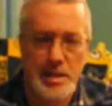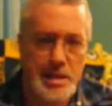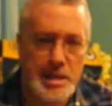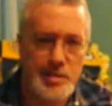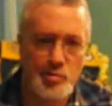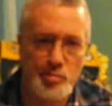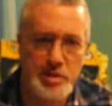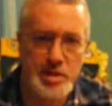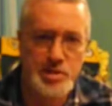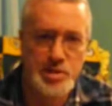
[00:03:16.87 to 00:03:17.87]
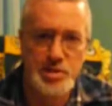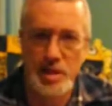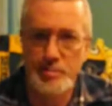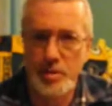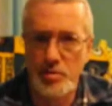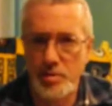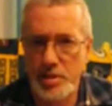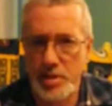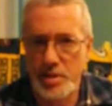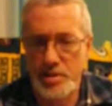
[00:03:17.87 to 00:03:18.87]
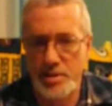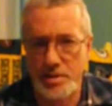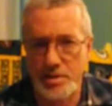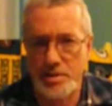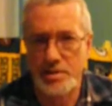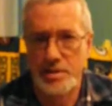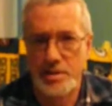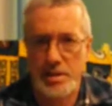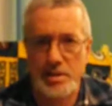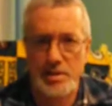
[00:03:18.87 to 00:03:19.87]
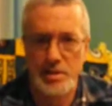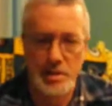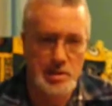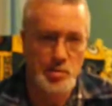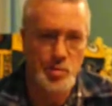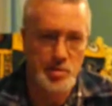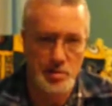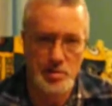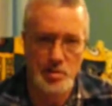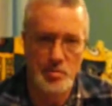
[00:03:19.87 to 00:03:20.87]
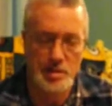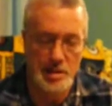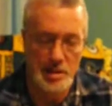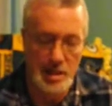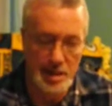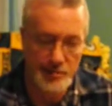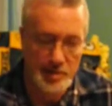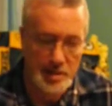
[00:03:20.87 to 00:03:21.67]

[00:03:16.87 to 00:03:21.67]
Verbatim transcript: evil men stepping on innocence to get to where they're going in life,